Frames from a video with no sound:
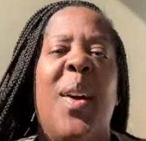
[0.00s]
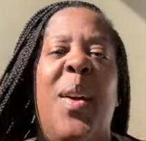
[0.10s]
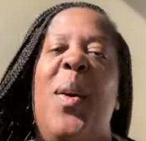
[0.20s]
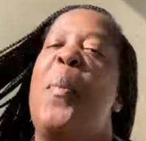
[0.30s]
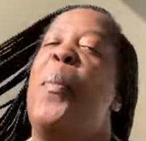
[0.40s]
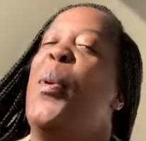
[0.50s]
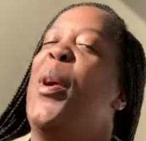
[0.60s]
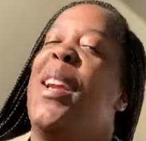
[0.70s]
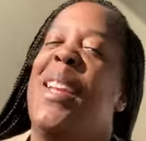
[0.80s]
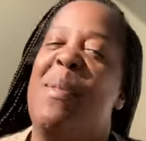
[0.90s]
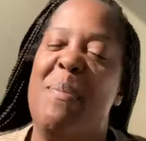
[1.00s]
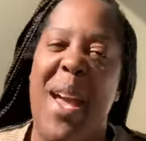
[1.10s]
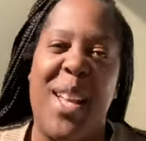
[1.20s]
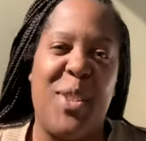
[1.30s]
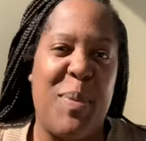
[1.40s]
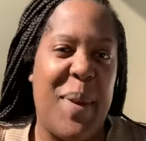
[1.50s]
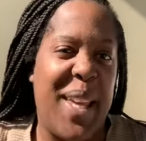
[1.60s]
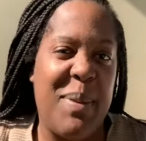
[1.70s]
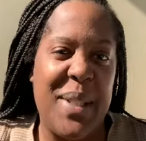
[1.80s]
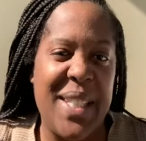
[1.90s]
Good morning, Badger
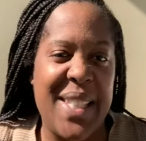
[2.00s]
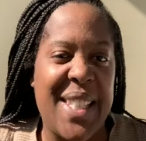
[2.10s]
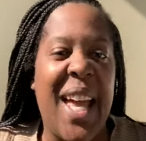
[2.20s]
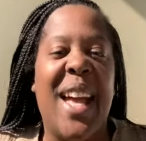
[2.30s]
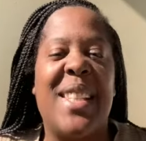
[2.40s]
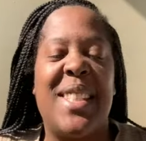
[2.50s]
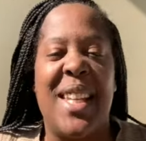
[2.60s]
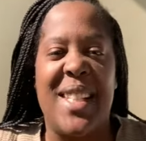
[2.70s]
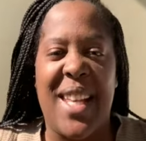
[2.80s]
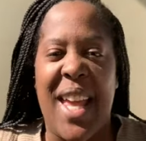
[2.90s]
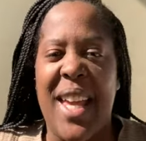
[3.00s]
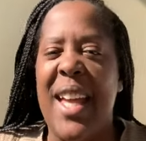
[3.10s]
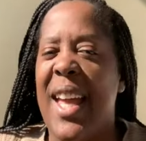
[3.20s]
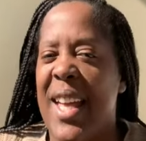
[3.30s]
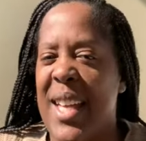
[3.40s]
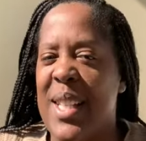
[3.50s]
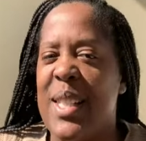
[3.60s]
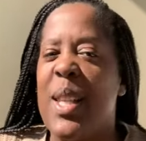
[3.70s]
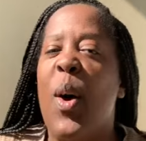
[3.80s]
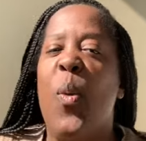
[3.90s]
babies. Today is
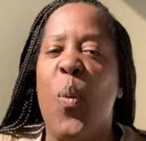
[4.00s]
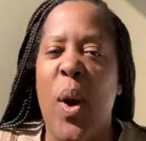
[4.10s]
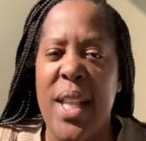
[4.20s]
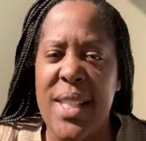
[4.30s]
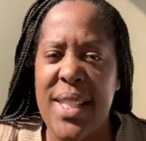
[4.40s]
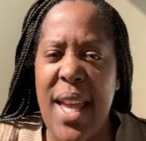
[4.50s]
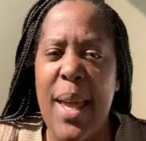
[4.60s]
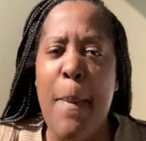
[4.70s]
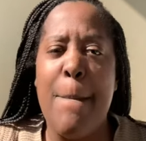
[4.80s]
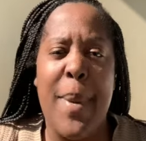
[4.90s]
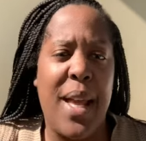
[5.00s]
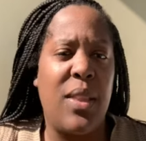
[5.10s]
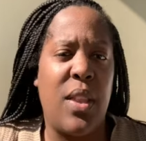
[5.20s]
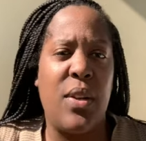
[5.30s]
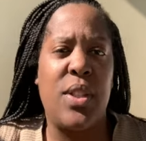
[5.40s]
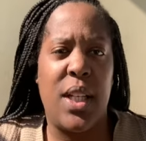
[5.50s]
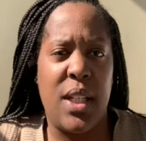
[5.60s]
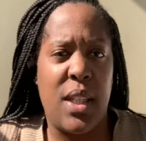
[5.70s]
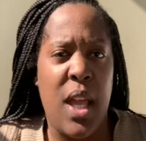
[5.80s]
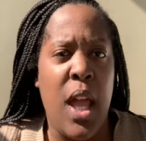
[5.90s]
Wednesday, May
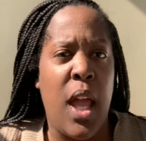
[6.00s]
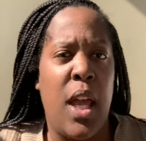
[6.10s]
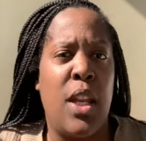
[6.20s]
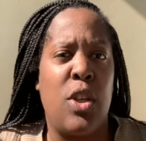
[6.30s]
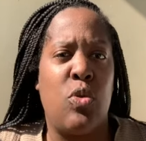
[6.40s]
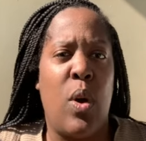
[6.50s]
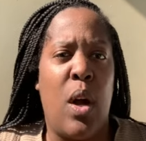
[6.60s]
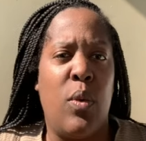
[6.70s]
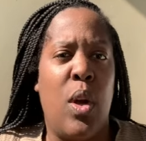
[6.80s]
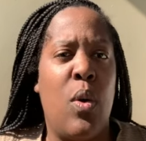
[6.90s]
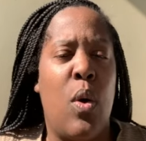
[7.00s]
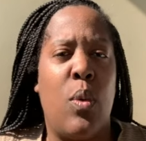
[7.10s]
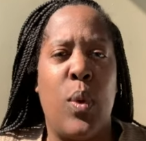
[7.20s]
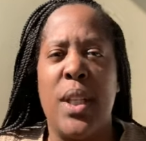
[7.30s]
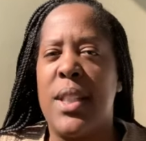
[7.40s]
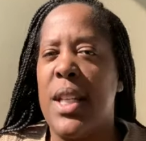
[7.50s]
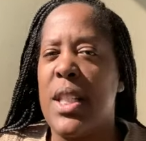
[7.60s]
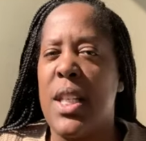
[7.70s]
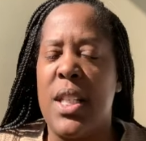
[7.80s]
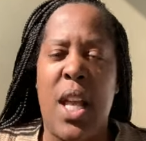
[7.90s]
13th. And as you all know, on Wednesdays
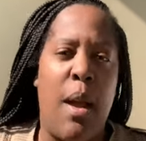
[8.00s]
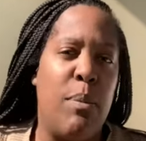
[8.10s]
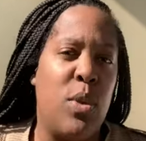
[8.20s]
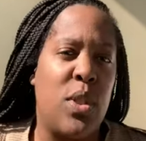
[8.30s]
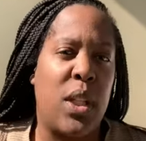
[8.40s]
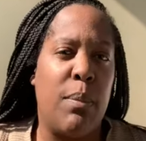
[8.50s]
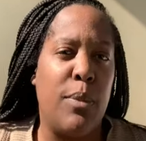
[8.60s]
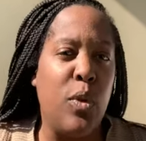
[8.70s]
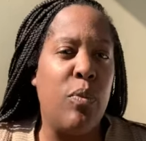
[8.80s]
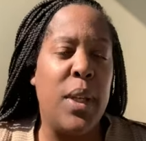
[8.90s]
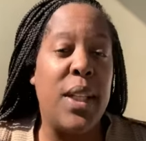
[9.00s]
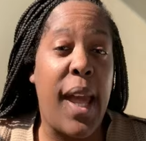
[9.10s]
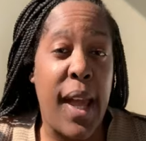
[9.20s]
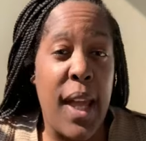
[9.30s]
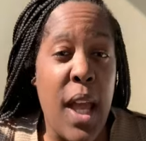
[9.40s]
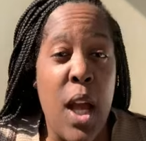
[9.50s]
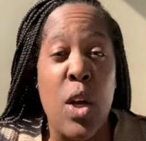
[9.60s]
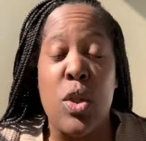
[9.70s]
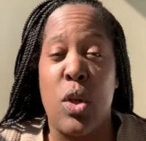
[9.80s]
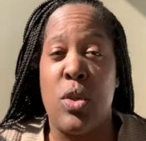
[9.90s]
is our Music and Movement Day.
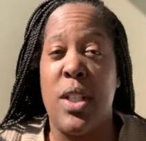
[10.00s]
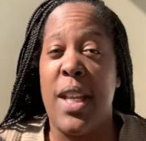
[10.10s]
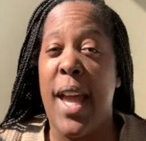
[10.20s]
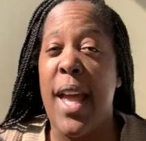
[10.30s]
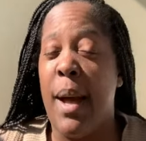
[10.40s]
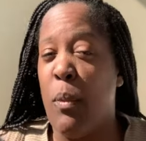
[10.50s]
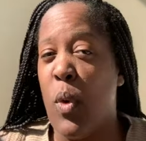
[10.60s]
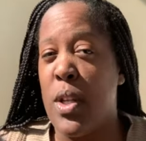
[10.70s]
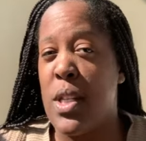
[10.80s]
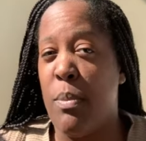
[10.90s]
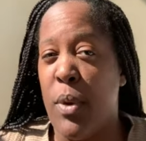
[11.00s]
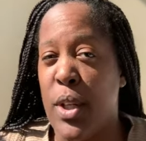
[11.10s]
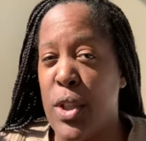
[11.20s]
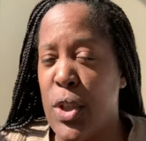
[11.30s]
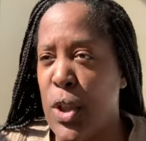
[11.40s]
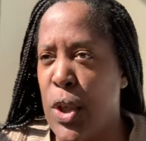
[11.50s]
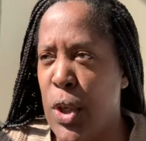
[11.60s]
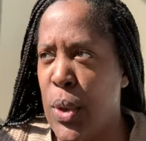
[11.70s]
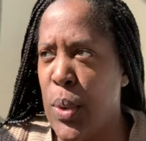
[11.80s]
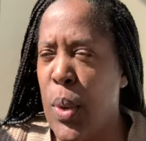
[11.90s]
So today I'm going to bring to
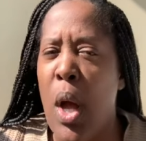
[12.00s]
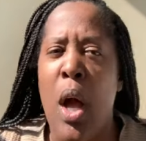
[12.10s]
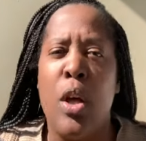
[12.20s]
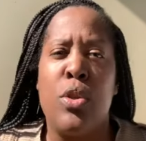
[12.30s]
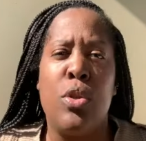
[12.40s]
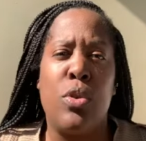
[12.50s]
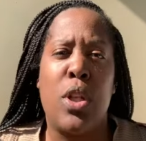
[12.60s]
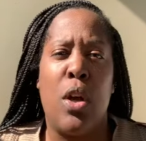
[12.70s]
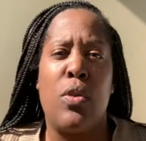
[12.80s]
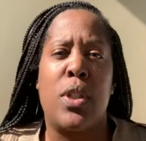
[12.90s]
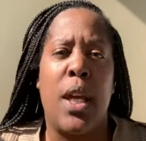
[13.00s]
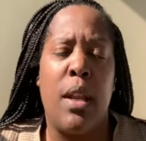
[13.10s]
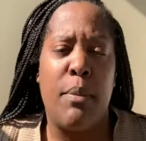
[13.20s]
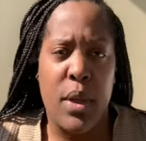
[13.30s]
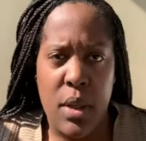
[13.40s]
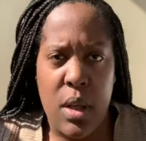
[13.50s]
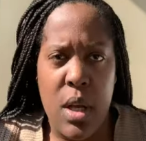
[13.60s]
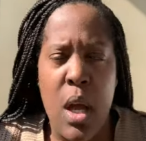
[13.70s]
you two songs and a book.